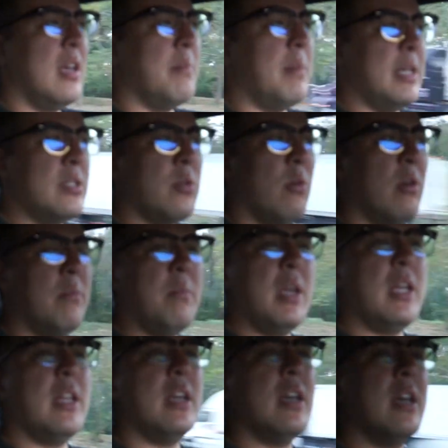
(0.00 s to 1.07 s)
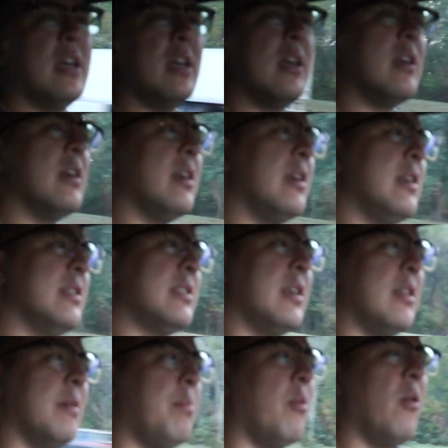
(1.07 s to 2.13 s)
mentored me to
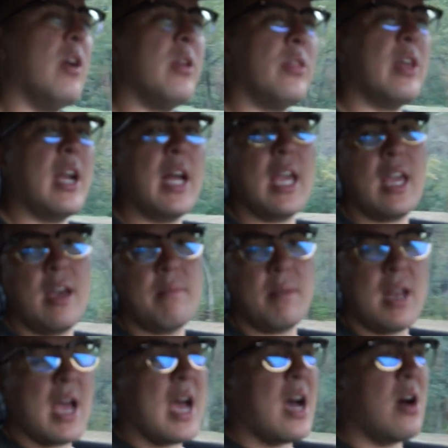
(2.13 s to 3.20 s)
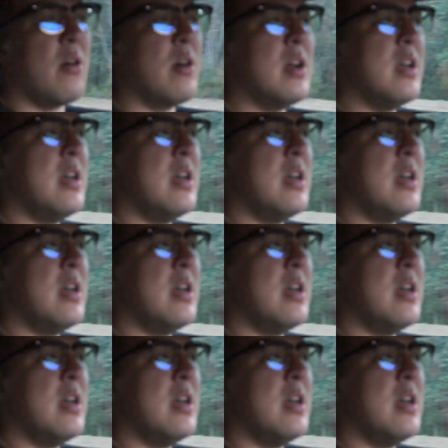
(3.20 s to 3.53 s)
the point that I am now.